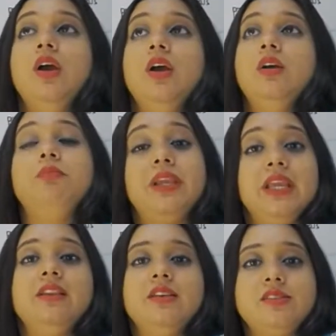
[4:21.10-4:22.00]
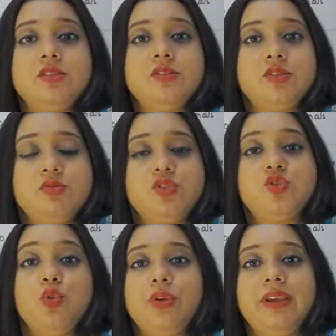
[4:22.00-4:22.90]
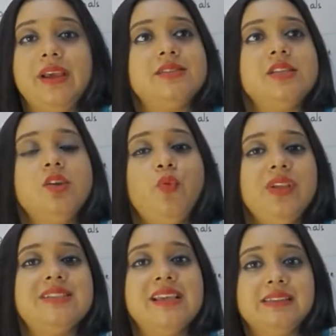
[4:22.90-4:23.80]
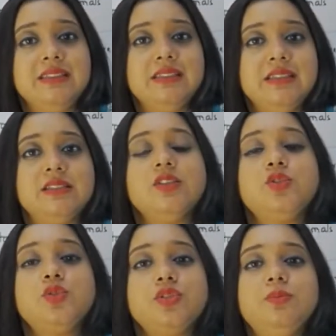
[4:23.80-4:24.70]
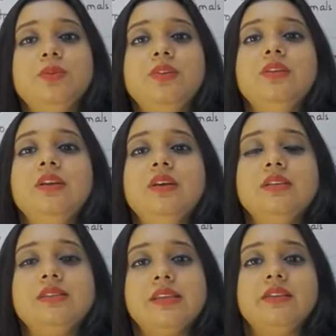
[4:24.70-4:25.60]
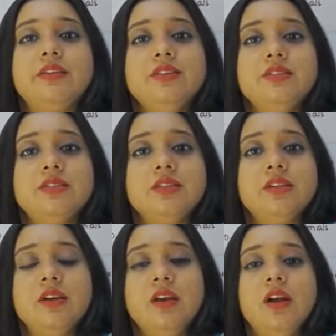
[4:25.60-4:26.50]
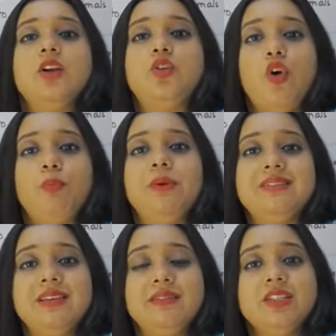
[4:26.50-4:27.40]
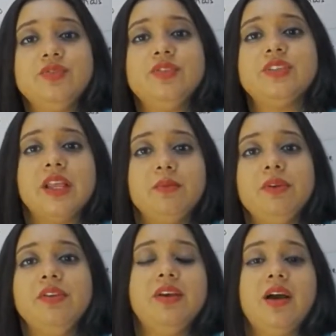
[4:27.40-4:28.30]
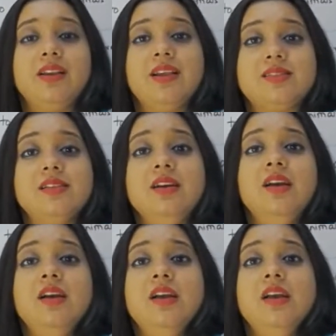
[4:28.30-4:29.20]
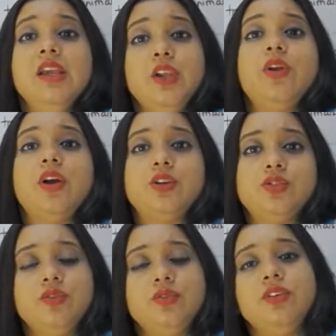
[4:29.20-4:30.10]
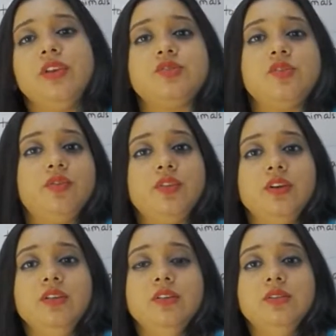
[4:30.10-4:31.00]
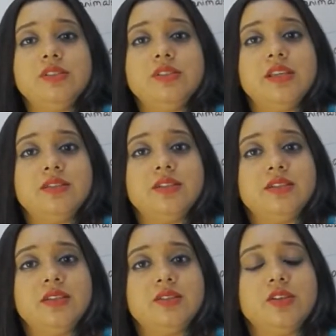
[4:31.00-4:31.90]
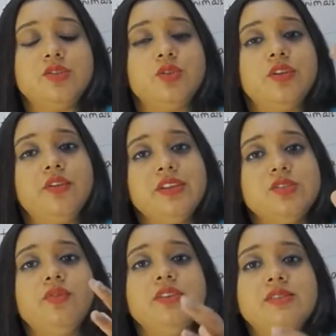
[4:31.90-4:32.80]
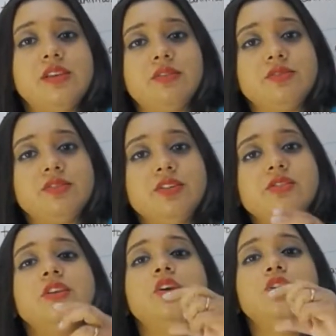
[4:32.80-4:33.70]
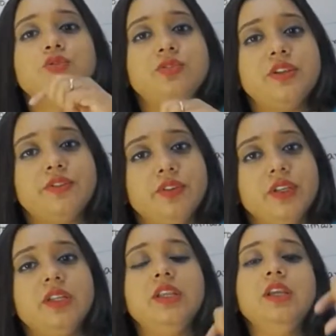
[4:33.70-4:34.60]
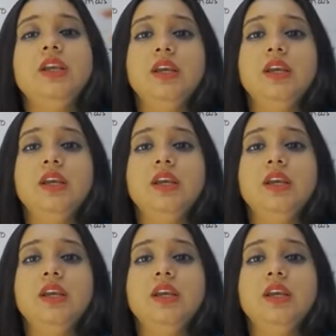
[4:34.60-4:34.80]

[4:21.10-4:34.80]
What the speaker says: begin the story, as in which sentence is a suitable sentence, a topic sentence which can be regarded as an introduction of the rest of the sentences. So the rest of the sentences should definitely